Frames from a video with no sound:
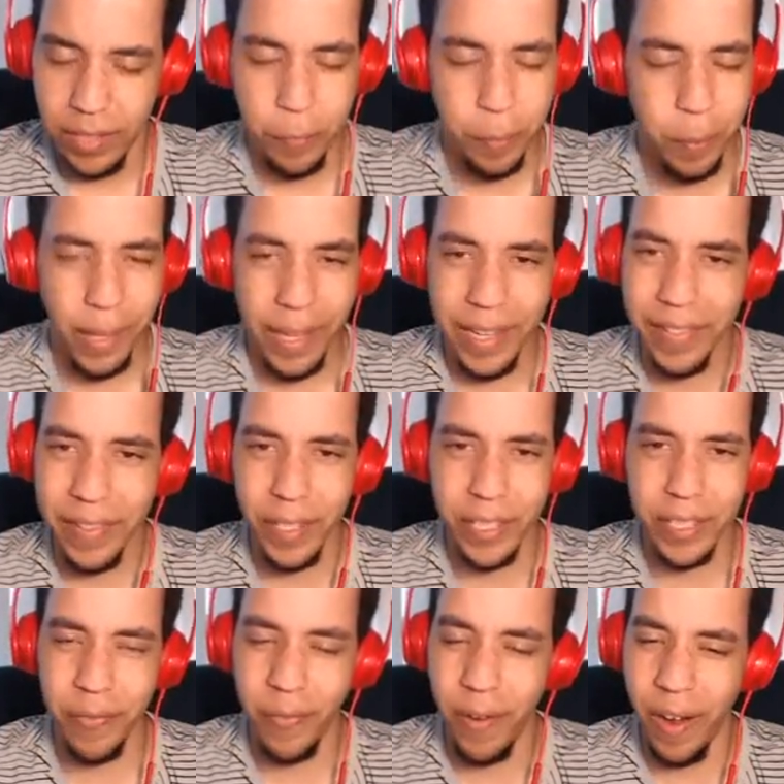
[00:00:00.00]
Leaf Blade
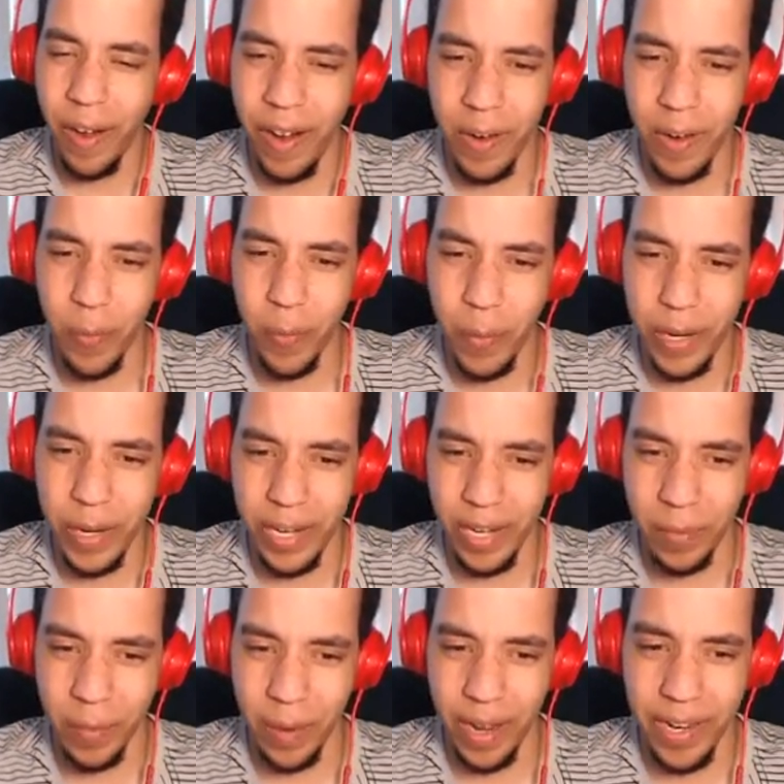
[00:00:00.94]
looks very
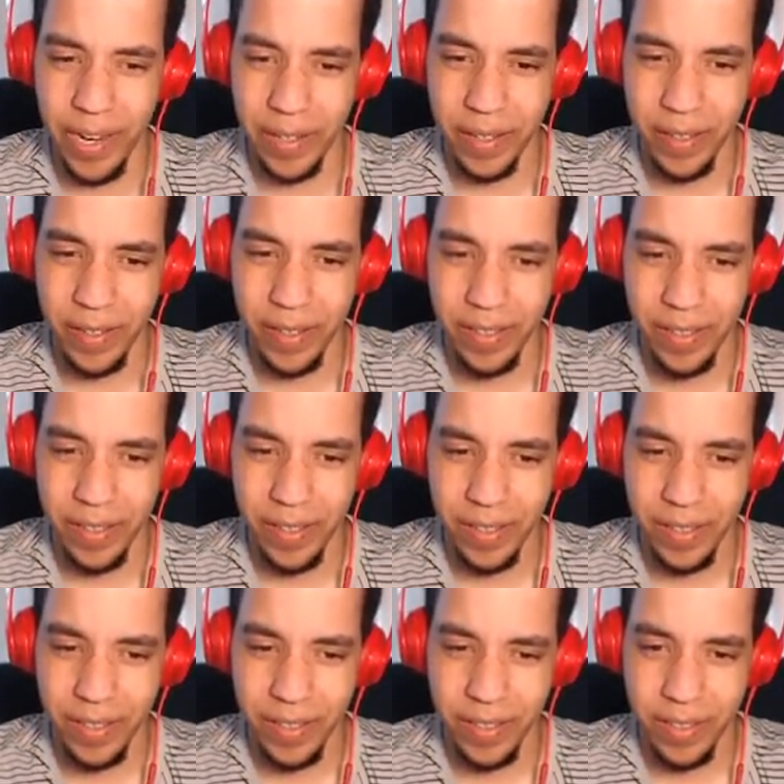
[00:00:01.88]
weird. Why?
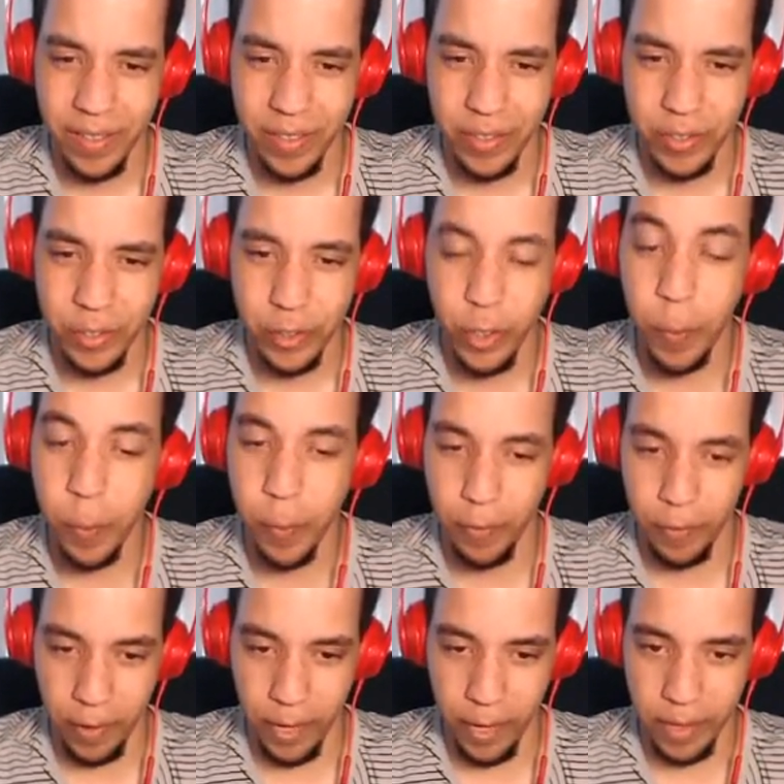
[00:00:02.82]

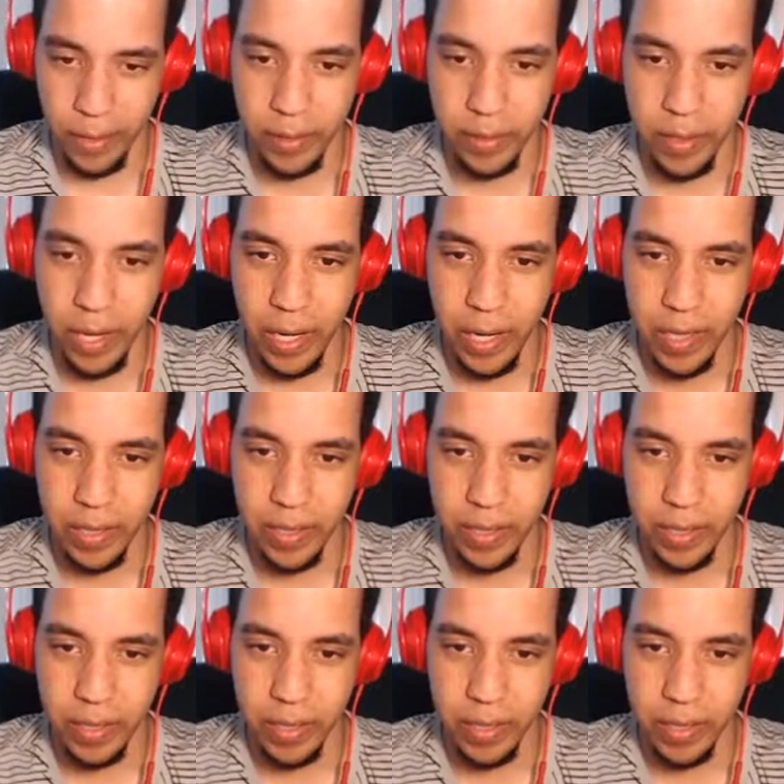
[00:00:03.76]
Super Fang, okay.